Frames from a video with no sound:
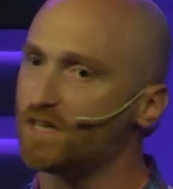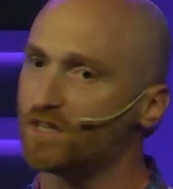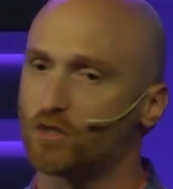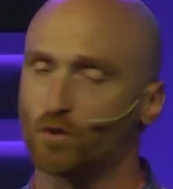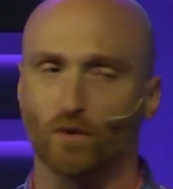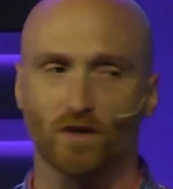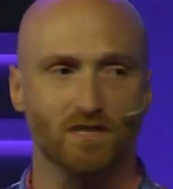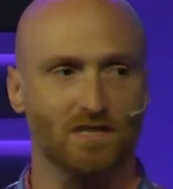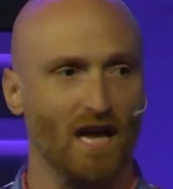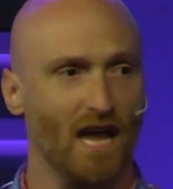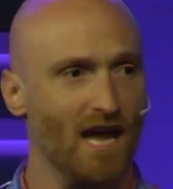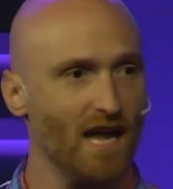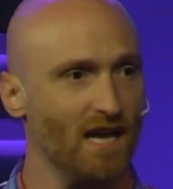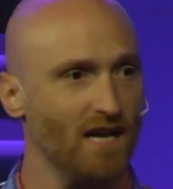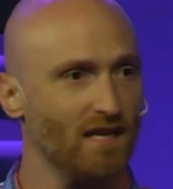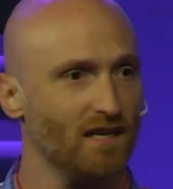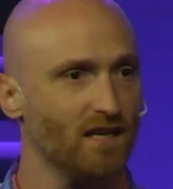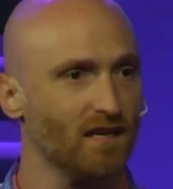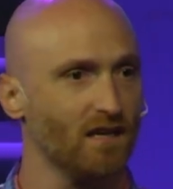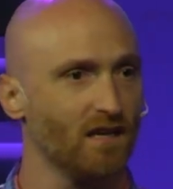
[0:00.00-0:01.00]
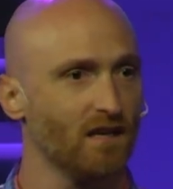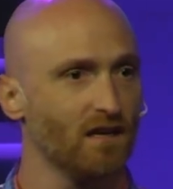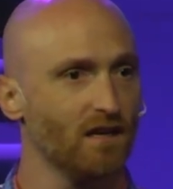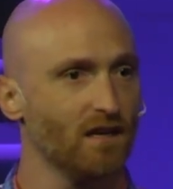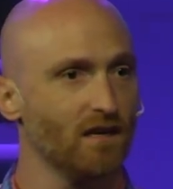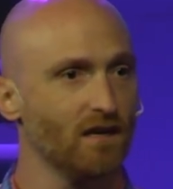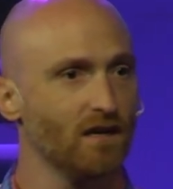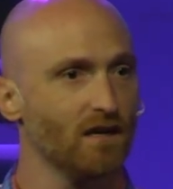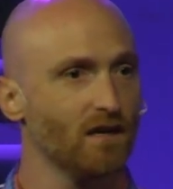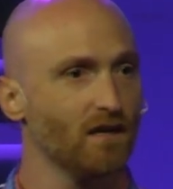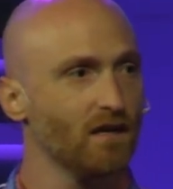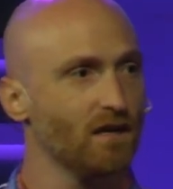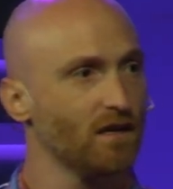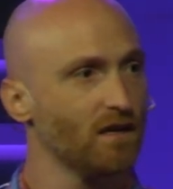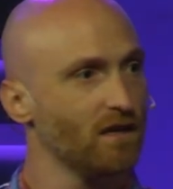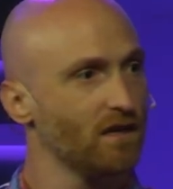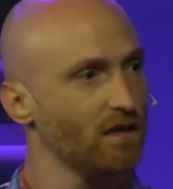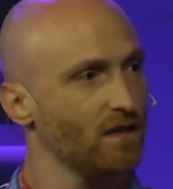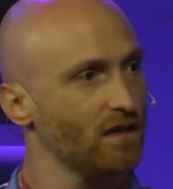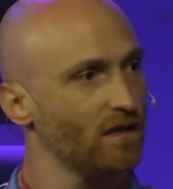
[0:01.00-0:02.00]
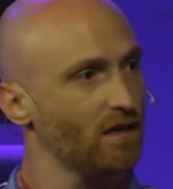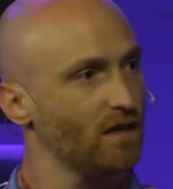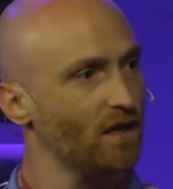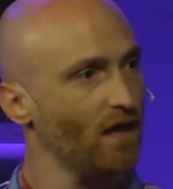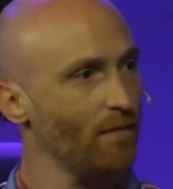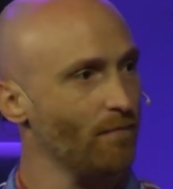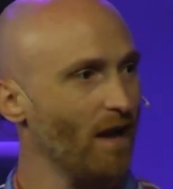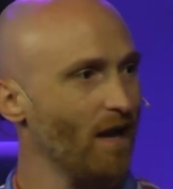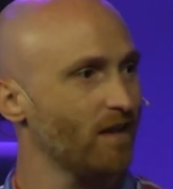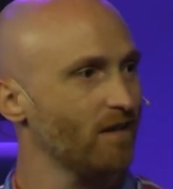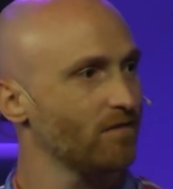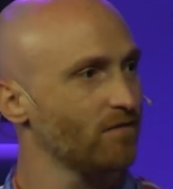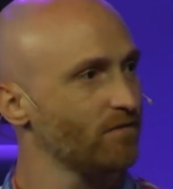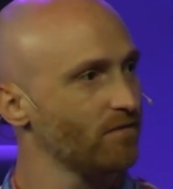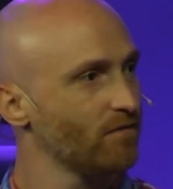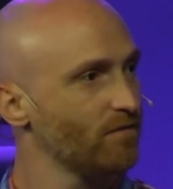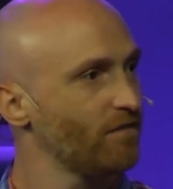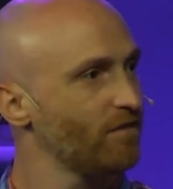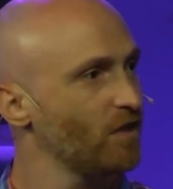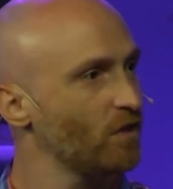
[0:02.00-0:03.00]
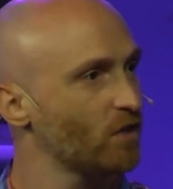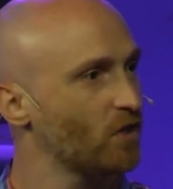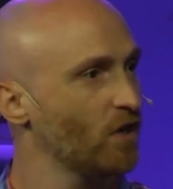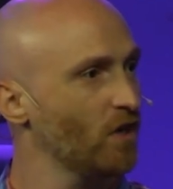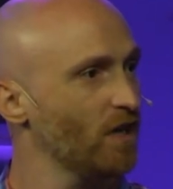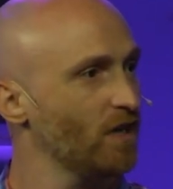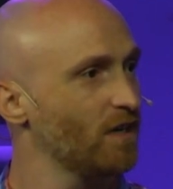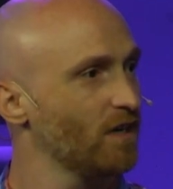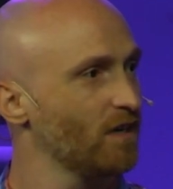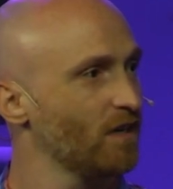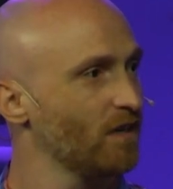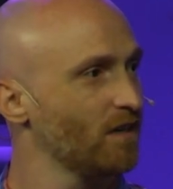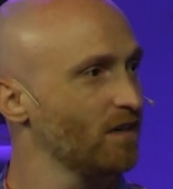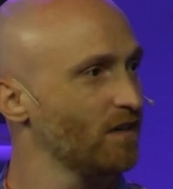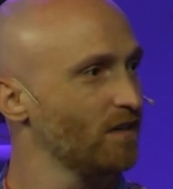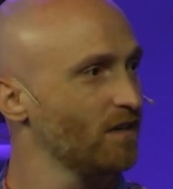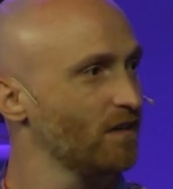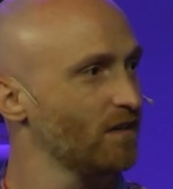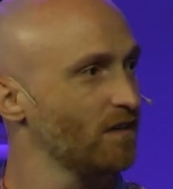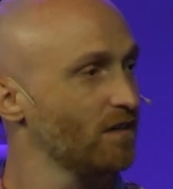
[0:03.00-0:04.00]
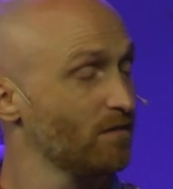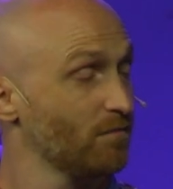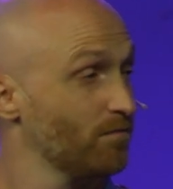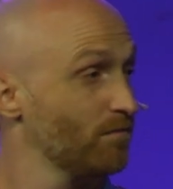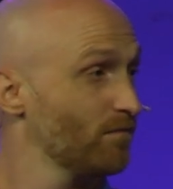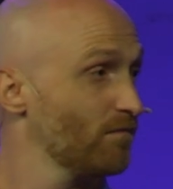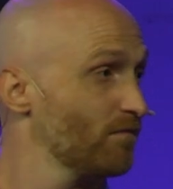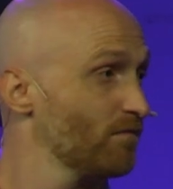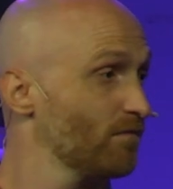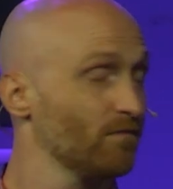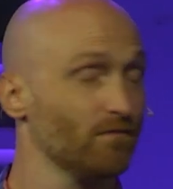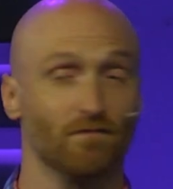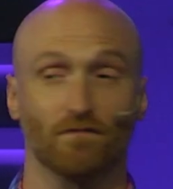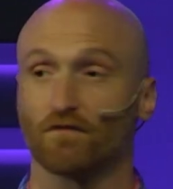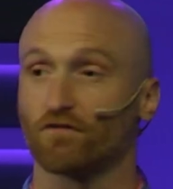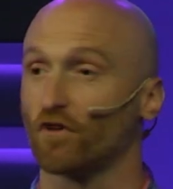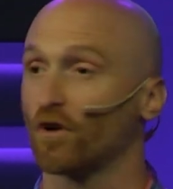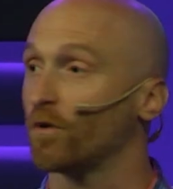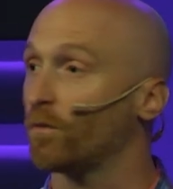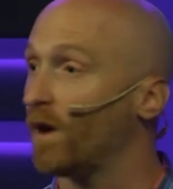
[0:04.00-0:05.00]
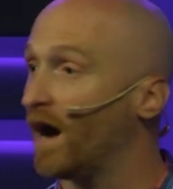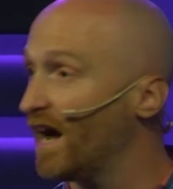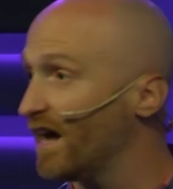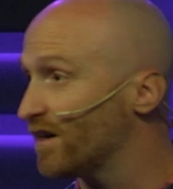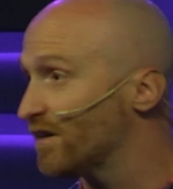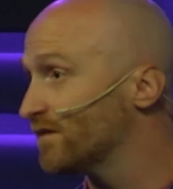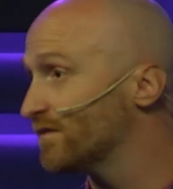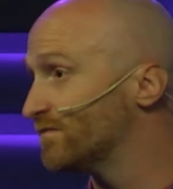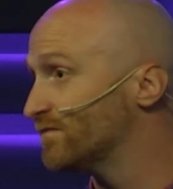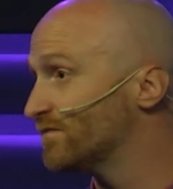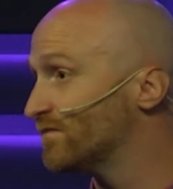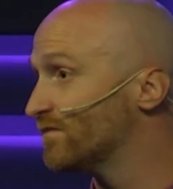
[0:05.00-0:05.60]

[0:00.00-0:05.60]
to attain. That might feel good for a while.